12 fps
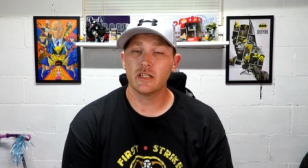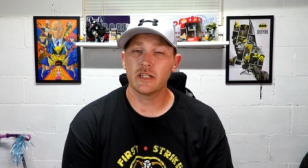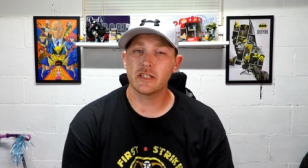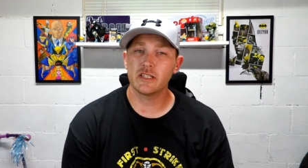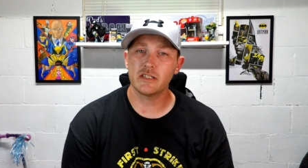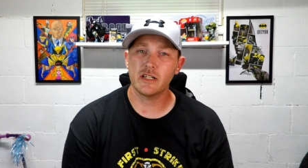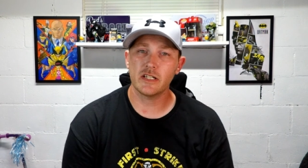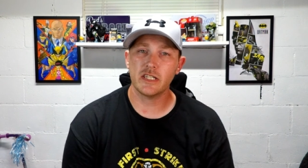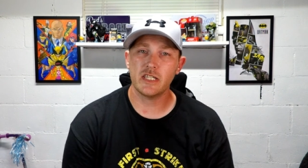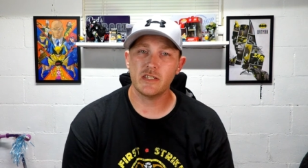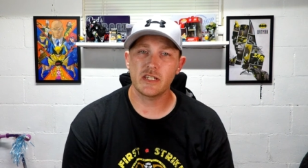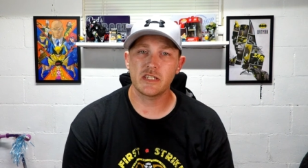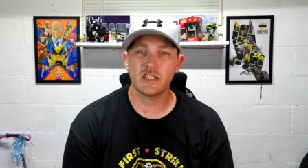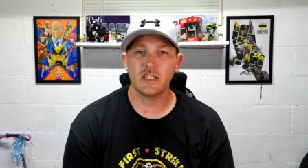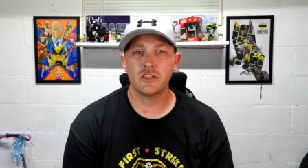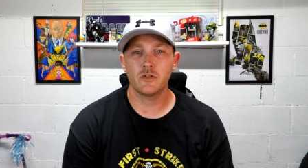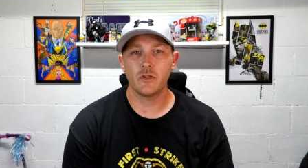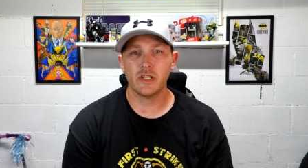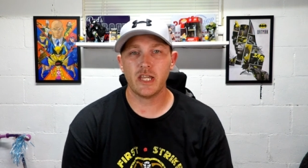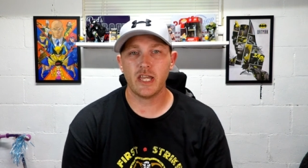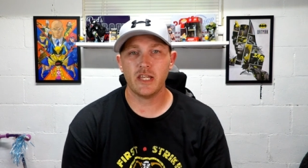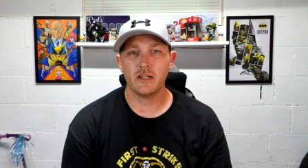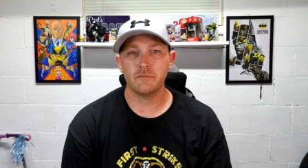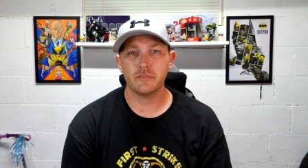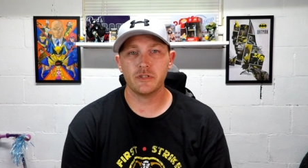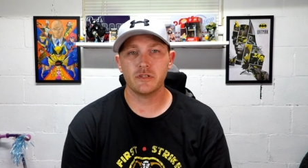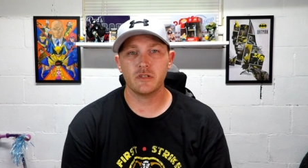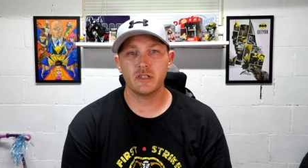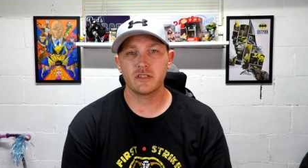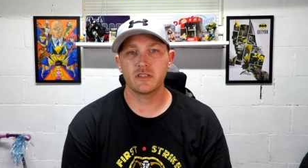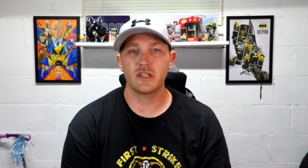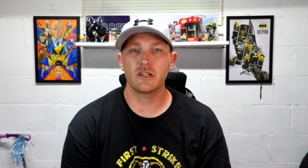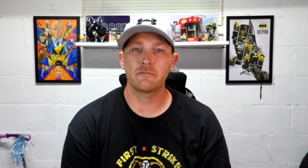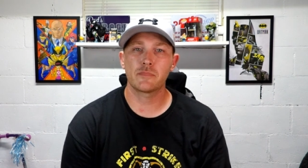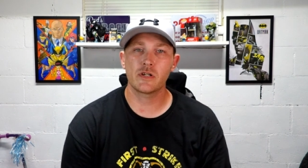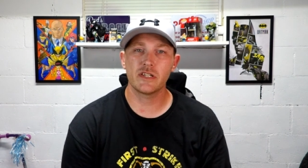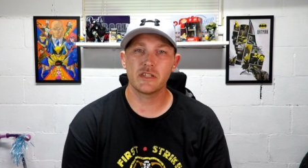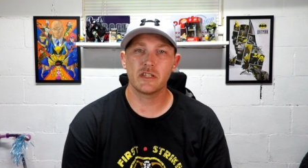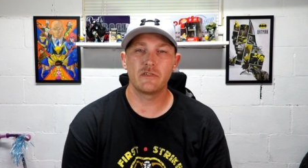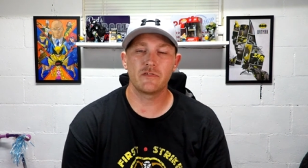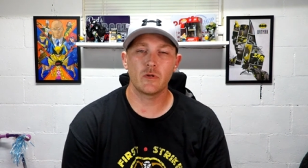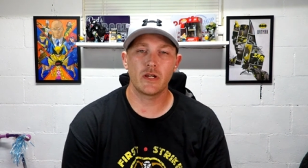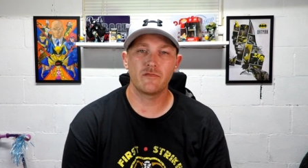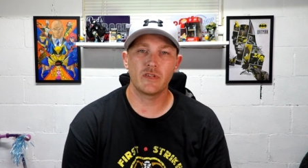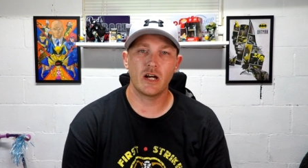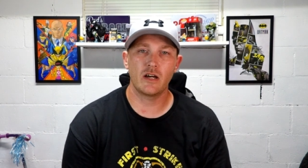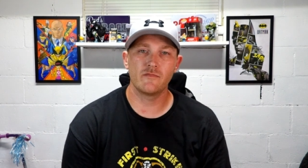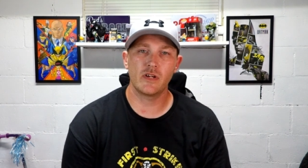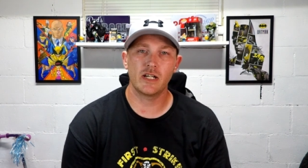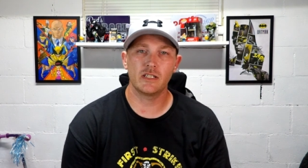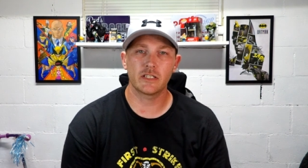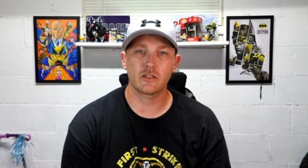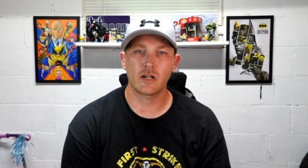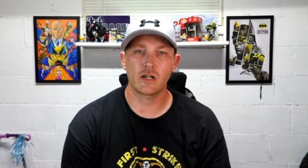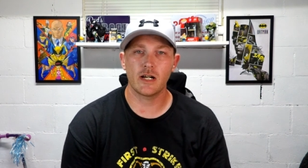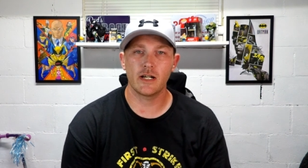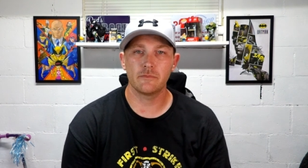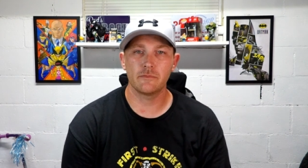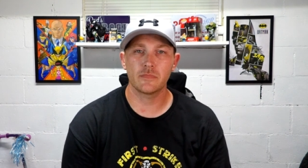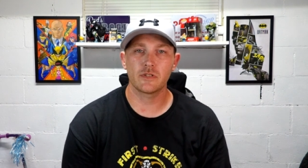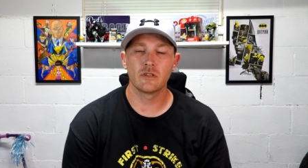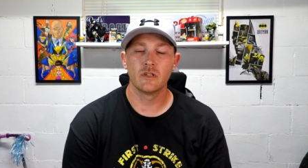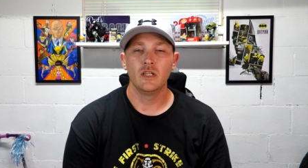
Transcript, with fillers: In Kentucky, they send you to camps instead of prison if you have nonviolent crimes.